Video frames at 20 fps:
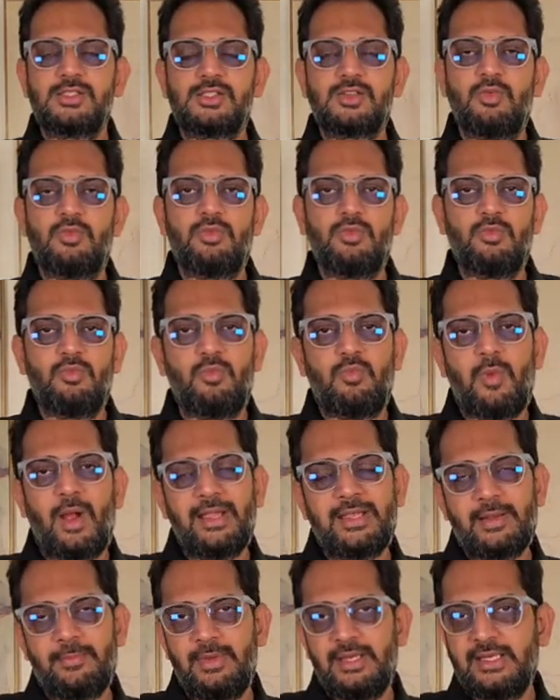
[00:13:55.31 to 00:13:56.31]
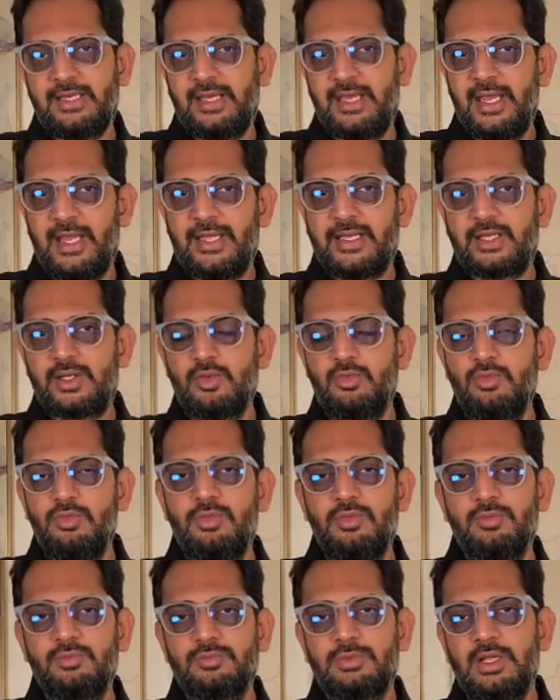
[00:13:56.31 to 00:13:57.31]
So vitamin
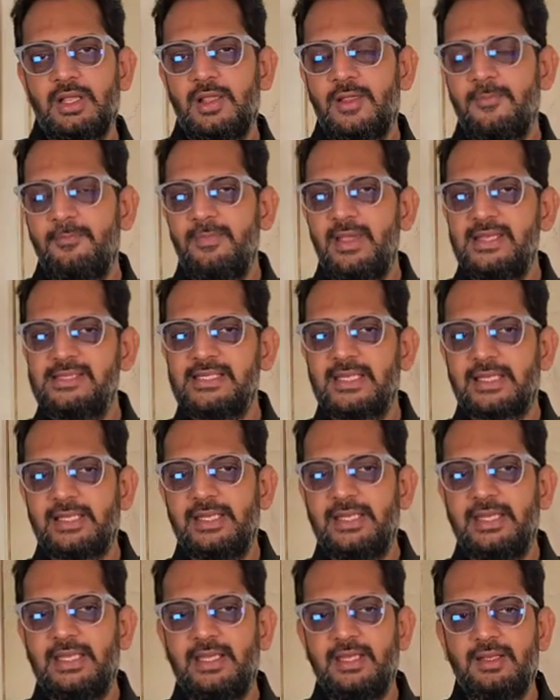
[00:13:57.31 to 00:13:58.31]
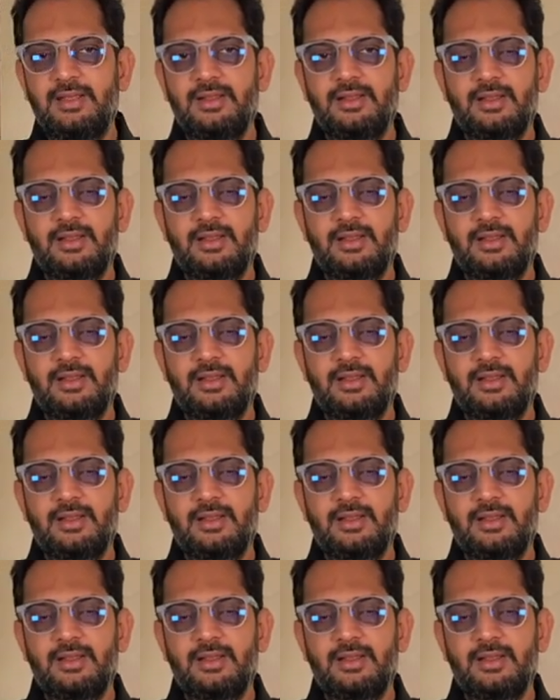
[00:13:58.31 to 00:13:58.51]
K2 basically